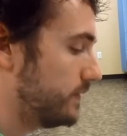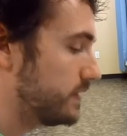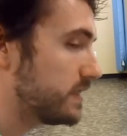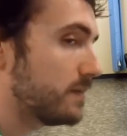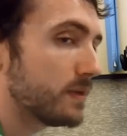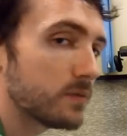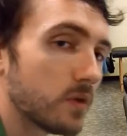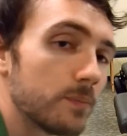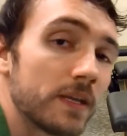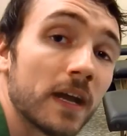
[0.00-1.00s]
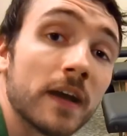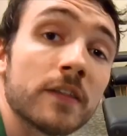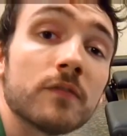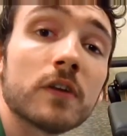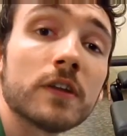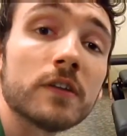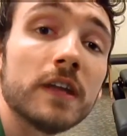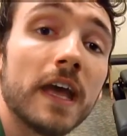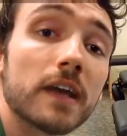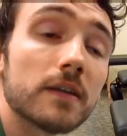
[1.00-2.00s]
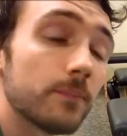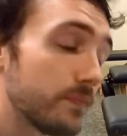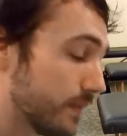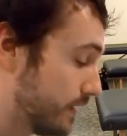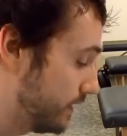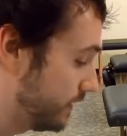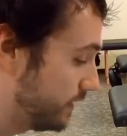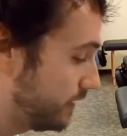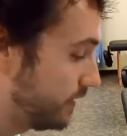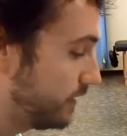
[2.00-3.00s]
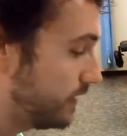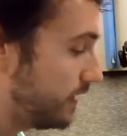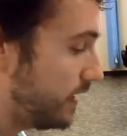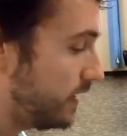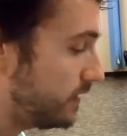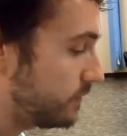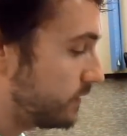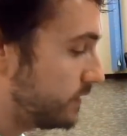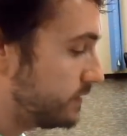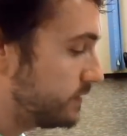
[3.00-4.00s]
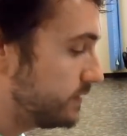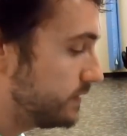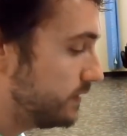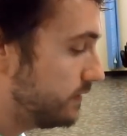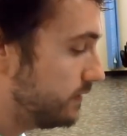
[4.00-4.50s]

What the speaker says: It's that big ropey guy on the front of your neck. And it runs,